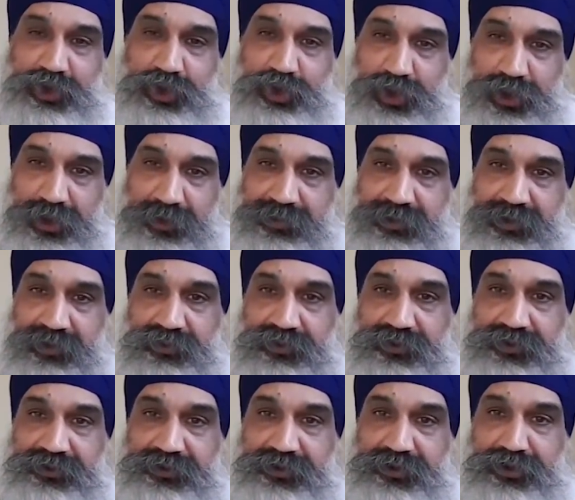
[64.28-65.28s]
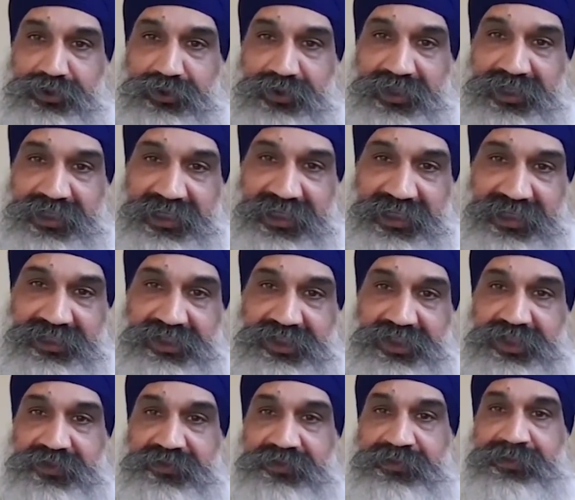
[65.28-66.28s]
tribute to each
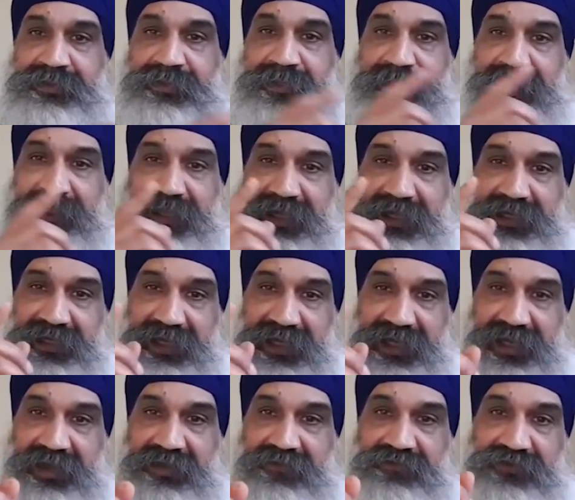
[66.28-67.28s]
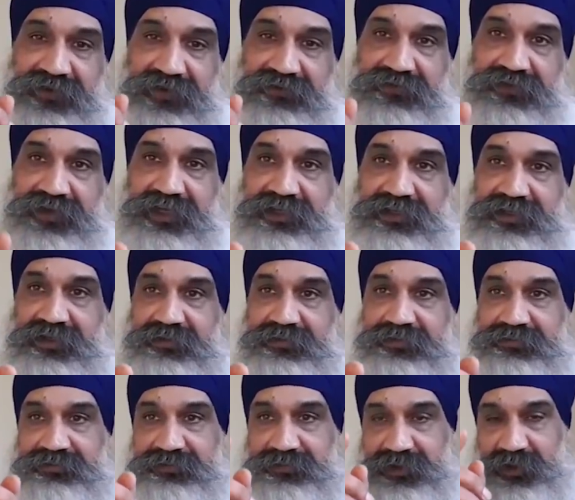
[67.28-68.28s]
and every victim
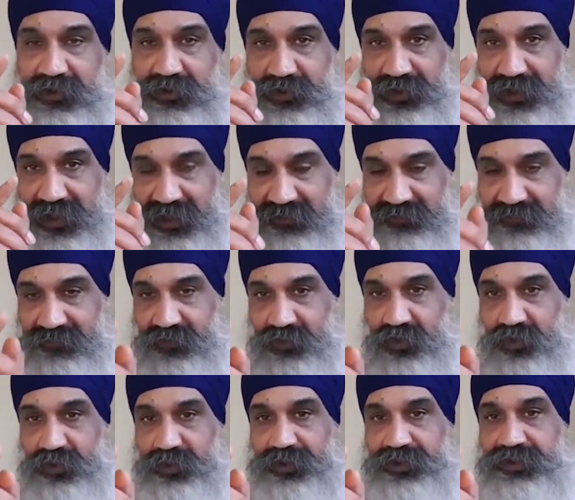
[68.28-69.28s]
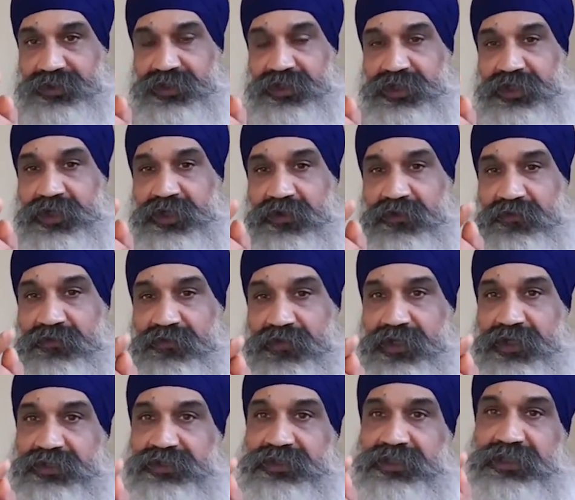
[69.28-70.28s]
who came forward,
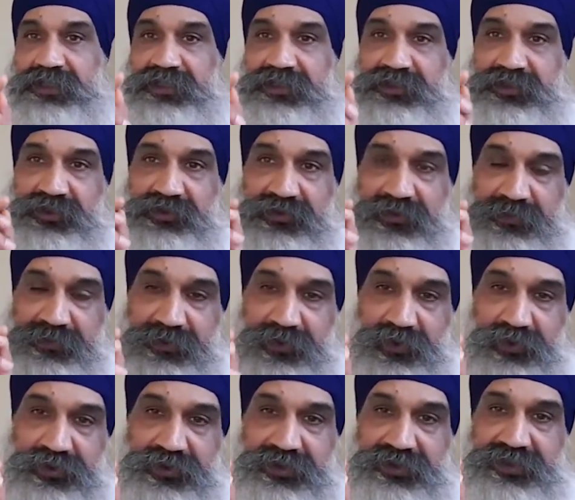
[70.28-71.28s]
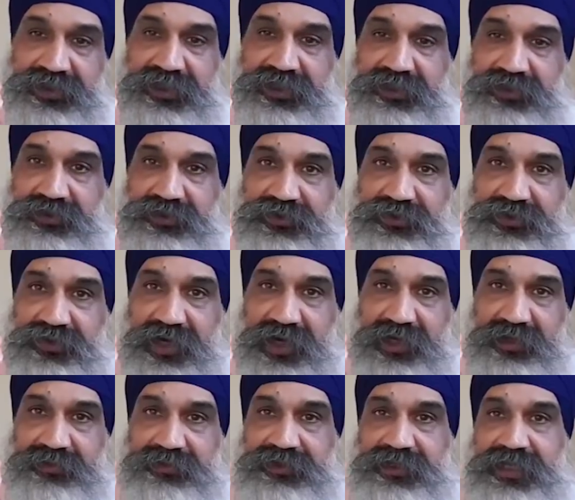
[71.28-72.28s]
firstly, to report these heinous
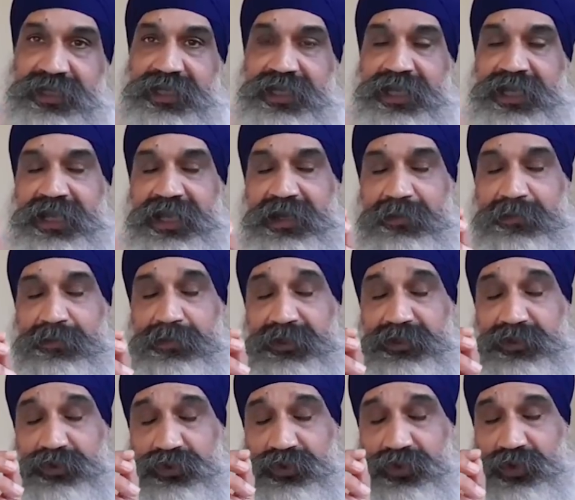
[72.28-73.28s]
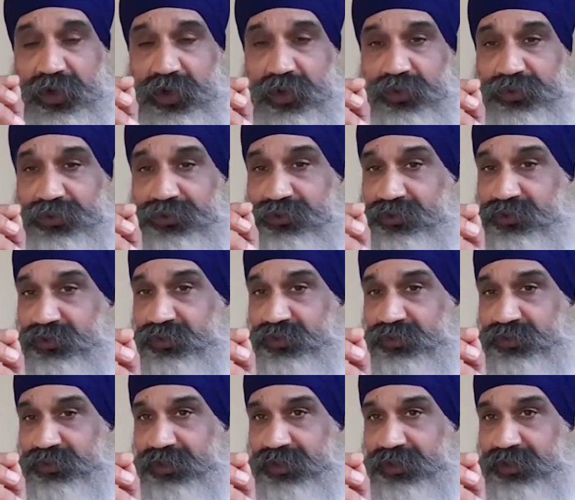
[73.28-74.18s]
crimes, but to go through